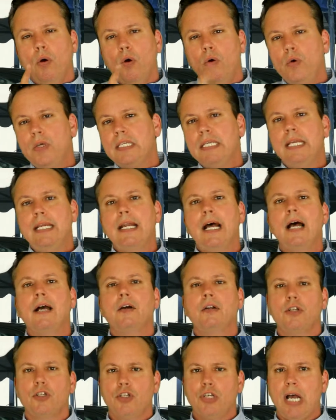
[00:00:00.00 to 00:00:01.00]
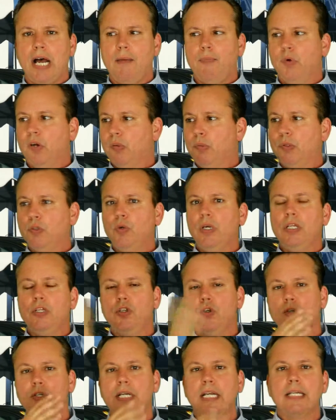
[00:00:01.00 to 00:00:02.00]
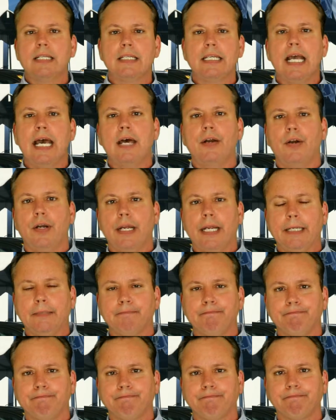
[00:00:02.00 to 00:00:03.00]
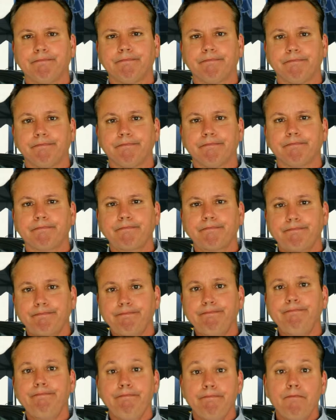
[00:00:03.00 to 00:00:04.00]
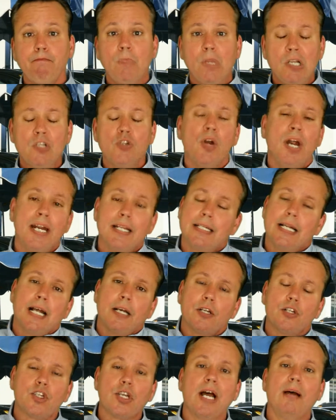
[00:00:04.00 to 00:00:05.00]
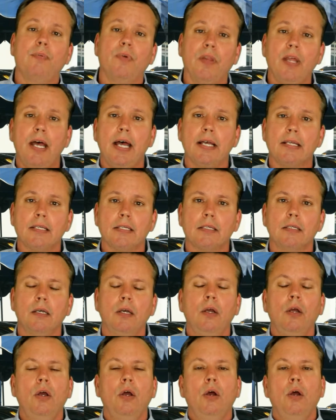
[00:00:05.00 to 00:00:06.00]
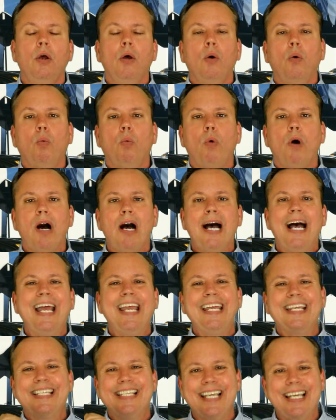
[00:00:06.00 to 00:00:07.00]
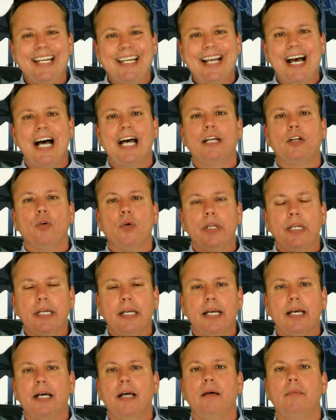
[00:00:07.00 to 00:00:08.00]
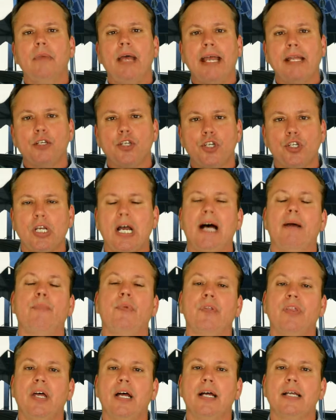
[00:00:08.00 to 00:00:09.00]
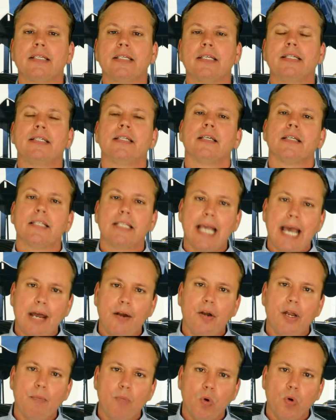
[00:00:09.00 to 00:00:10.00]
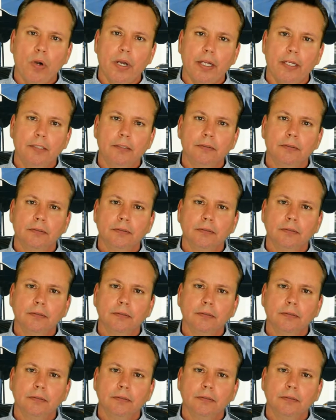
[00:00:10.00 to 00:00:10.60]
Who is he not going to shop with between Tuesday and Saturday? That's right, he's not going to shop with us. Why is he not going to come and shop with us until Saturday morning?